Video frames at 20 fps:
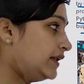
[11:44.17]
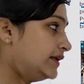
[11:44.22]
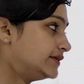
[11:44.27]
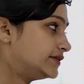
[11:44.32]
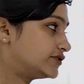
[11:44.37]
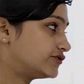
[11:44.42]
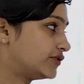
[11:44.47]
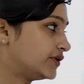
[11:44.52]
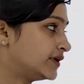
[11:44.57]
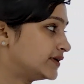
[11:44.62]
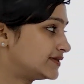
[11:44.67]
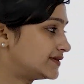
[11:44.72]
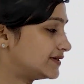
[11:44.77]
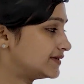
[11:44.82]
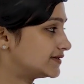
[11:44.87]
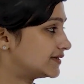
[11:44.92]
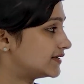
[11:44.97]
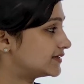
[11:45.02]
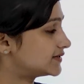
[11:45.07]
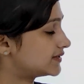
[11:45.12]
military
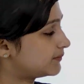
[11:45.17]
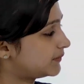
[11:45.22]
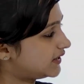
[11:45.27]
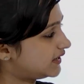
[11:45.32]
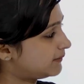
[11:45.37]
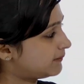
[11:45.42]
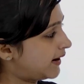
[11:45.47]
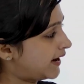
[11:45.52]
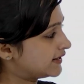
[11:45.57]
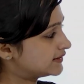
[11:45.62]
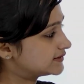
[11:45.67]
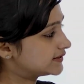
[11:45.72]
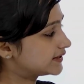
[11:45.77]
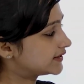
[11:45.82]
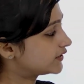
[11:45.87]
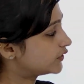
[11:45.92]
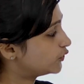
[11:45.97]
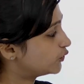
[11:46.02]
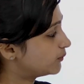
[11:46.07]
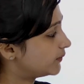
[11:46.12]
decisions,
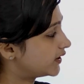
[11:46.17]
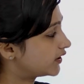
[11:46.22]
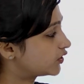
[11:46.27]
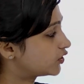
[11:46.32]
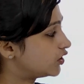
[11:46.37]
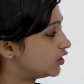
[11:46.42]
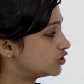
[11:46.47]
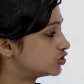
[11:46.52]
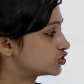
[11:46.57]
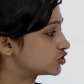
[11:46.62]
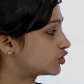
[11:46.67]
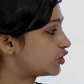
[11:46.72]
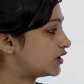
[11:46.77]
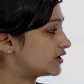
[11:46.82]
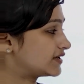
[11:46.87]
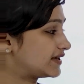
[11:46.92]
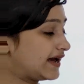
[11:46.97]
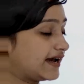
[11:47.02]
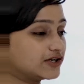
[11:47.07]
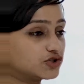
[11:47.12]
minimizing human
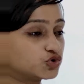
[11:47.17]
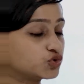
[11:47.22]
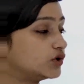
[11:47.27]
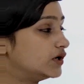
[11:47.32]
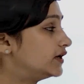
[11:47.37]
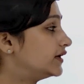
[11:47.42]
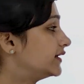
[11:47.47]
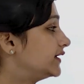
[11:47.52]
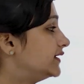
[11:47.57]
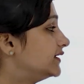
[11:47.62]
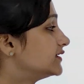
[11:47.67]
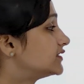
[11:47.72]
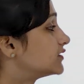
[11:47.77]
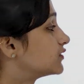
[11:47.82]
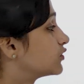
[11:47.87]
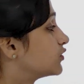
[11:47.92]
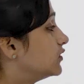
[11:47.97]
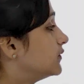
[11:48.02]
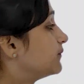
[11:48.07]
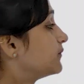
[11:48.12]

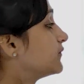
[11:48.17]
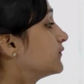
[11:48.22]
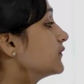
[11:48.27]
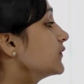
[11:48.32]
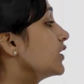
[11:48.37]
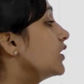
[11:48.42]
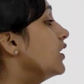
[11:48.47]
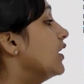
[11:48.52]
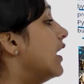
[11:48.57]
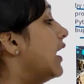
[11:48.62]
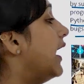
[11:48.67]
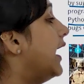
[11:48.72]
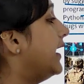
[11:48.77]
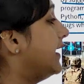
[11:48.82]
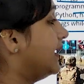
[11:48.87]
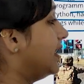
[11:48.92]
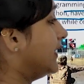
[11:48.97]
casualties, and